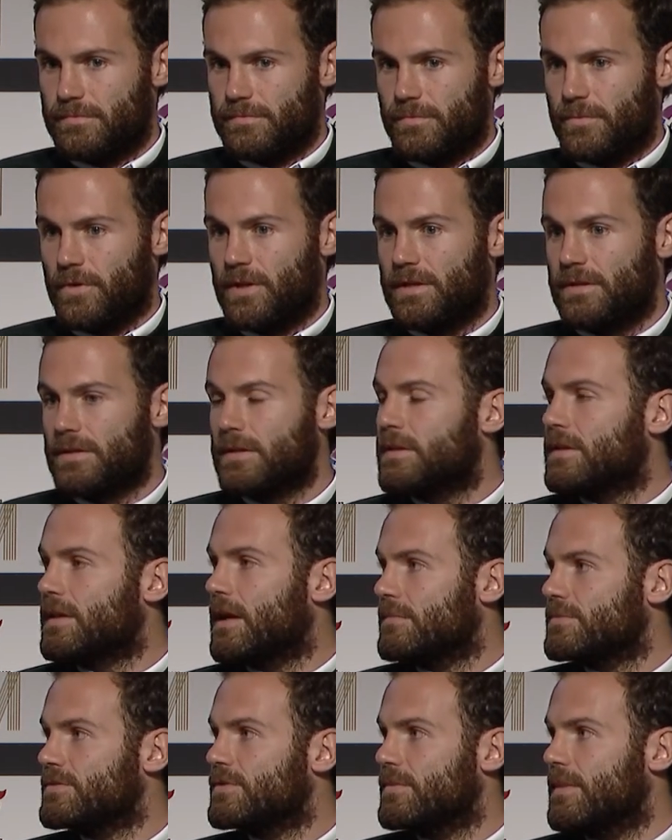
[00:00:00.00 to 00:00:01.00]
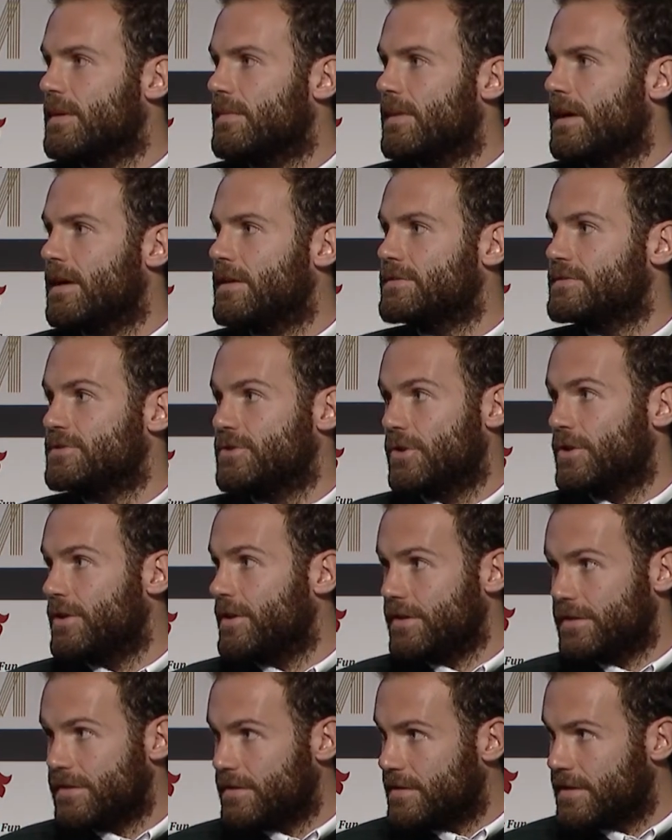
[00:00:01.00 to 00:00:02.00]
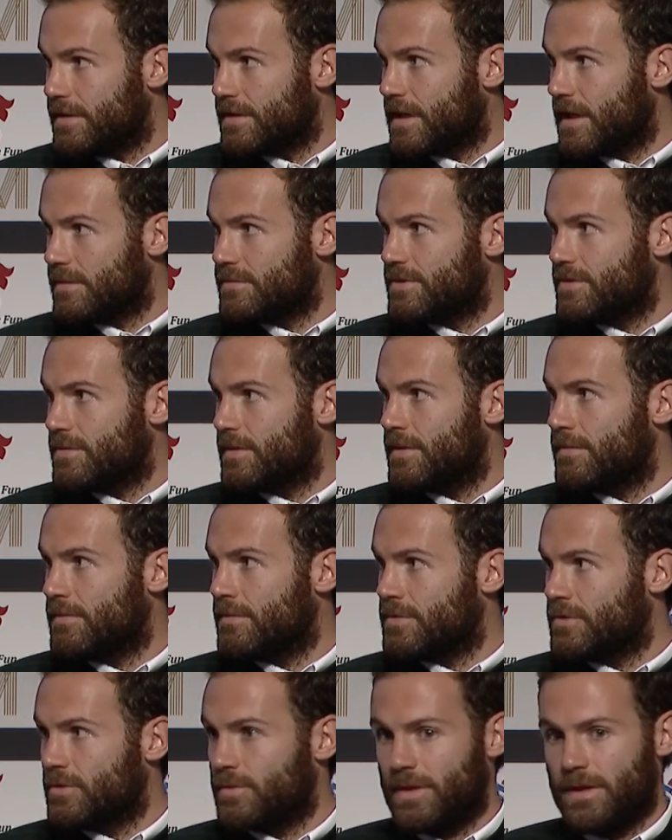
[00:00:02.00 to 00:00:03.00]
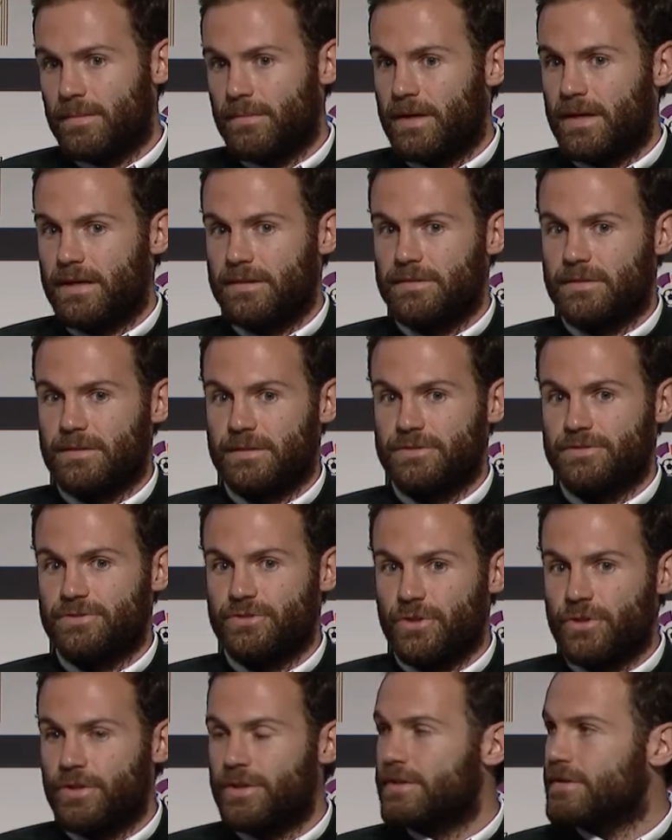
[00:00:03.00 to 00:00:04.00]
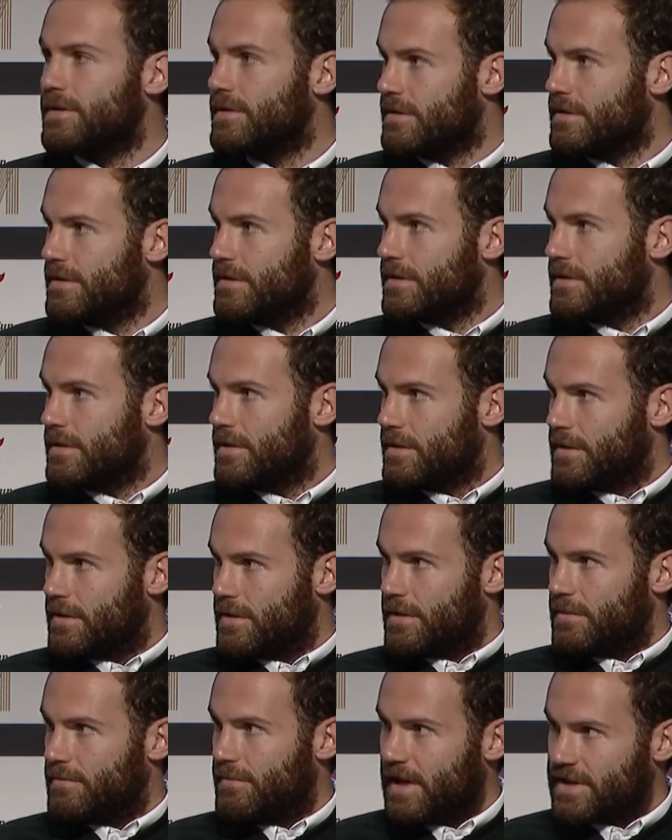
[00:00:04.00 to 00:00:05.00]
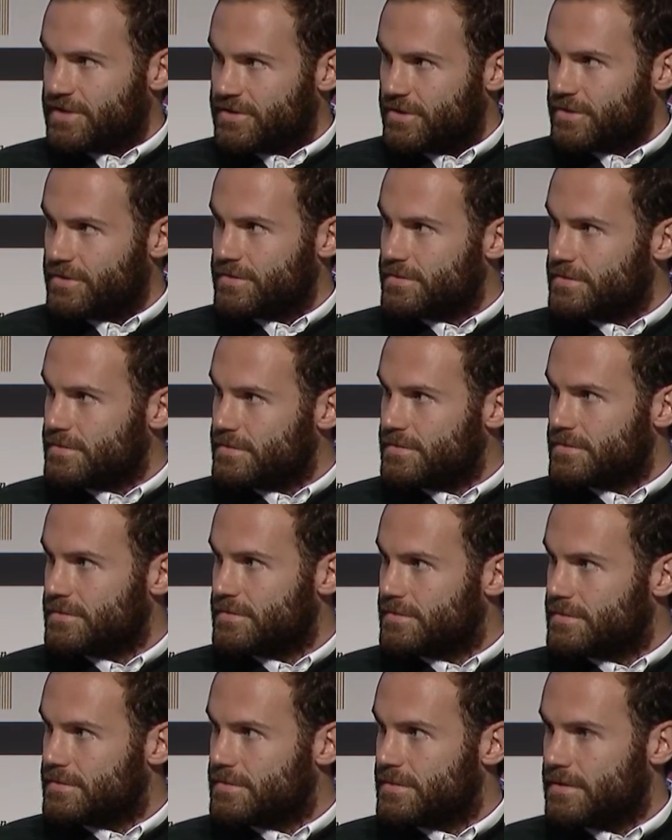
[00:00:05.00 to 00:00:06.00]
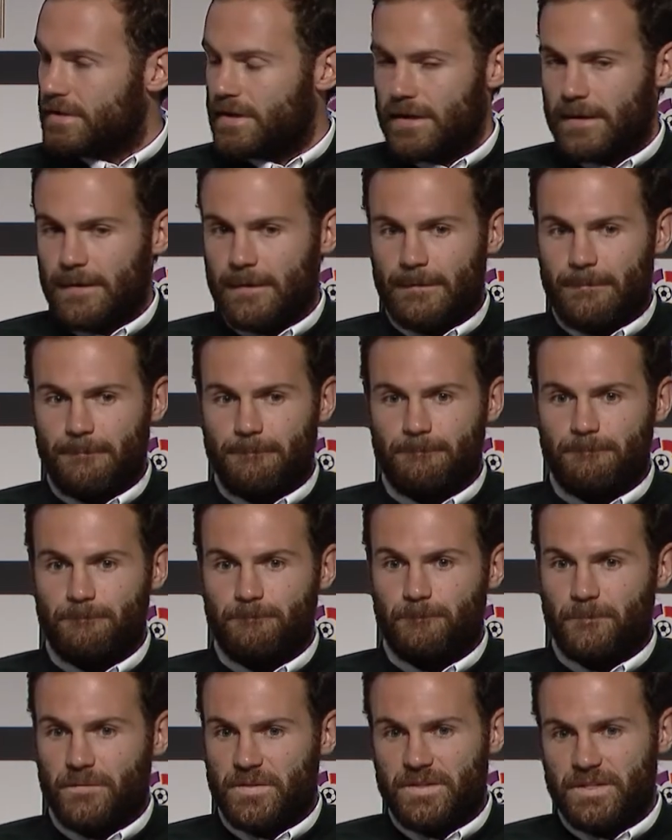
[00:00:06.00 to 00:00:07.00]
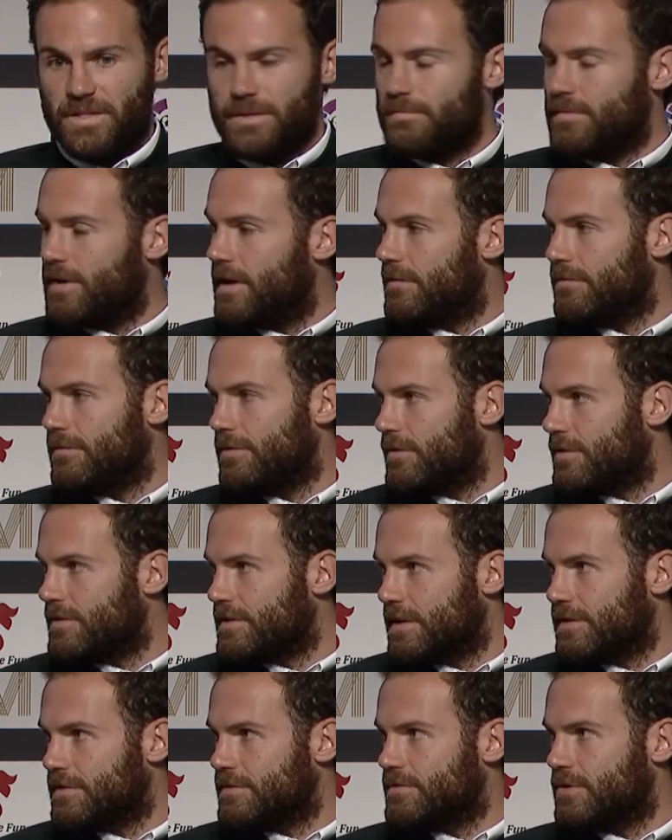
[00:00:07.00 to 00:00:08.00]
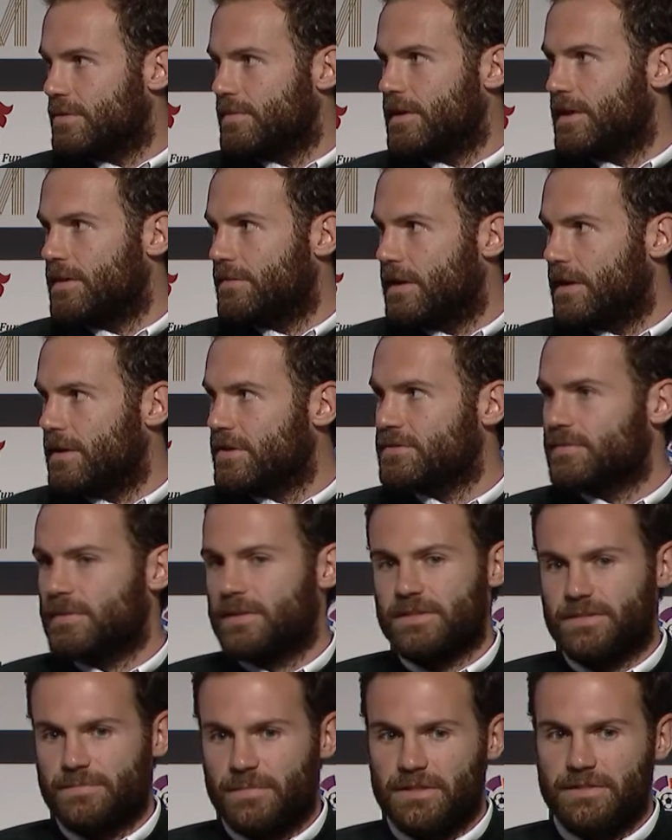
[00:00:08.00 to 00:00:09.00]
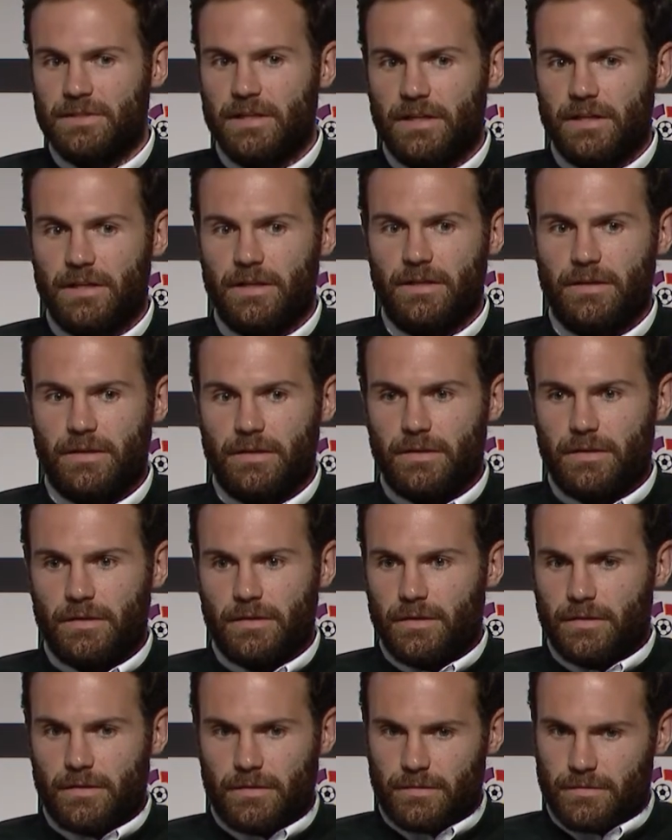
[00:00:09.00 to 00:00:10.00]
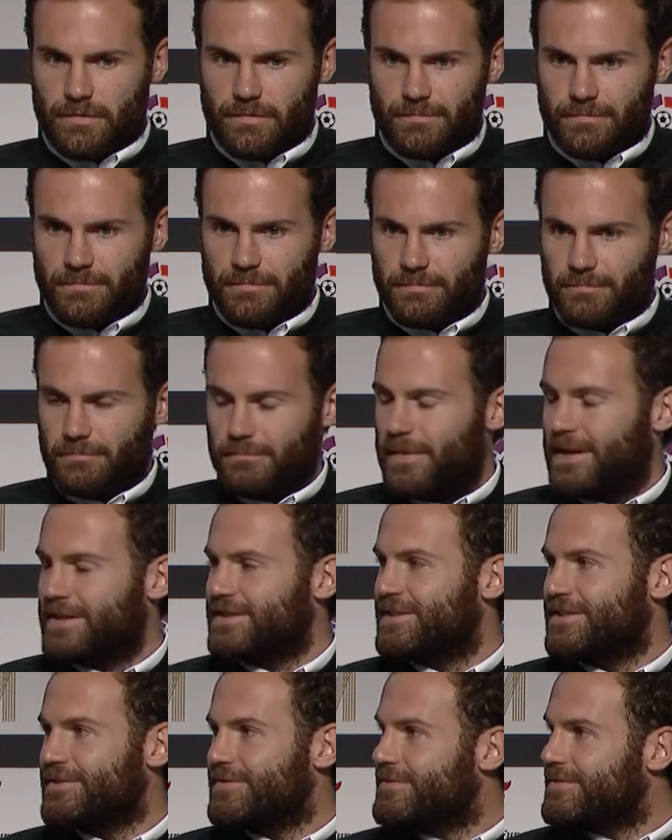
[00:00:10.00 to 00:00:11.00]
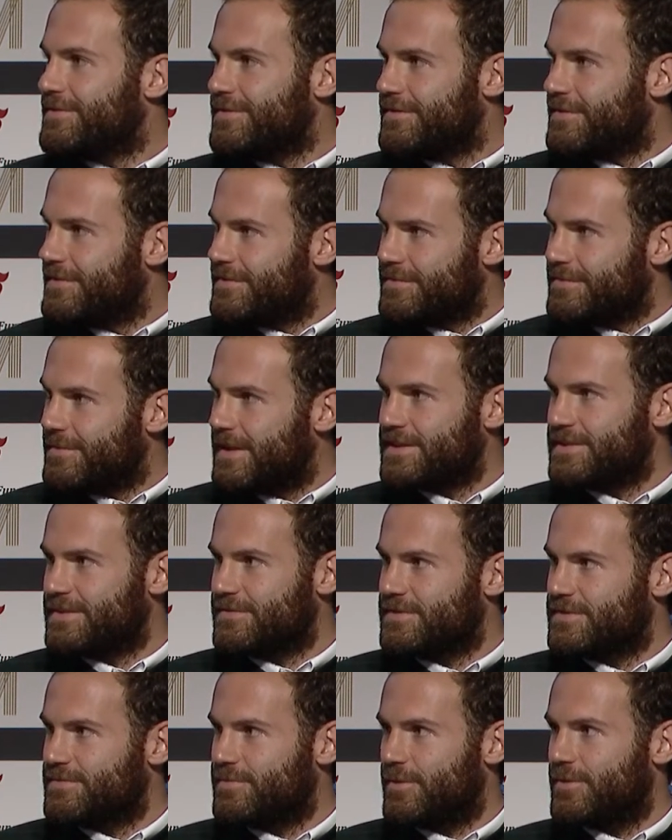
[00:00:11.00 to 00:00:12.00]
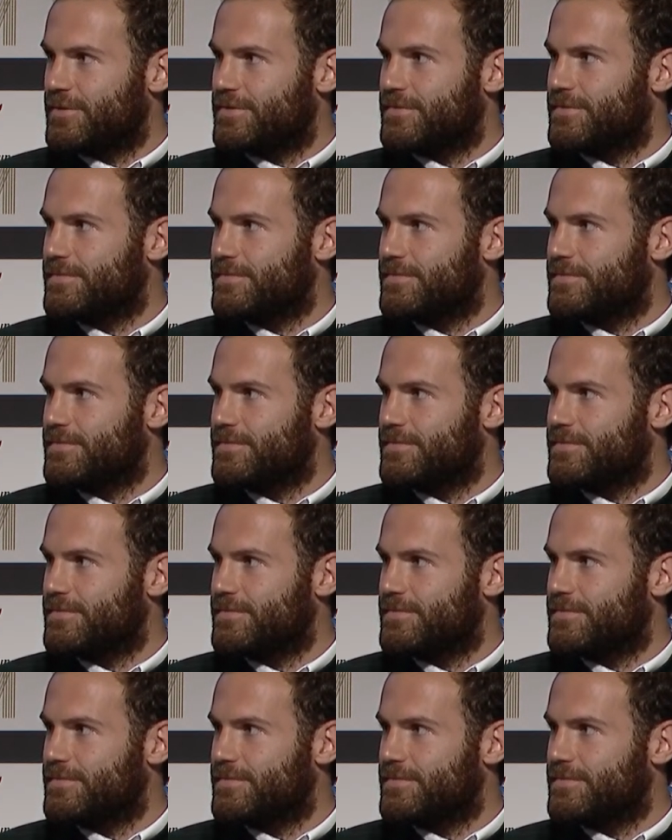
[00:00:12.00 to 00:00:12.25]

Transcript: well, it comes to my mind joy. It comes to my, to my mind enjoying, passion, um, team effort, and so many values, but especially massive massive sport.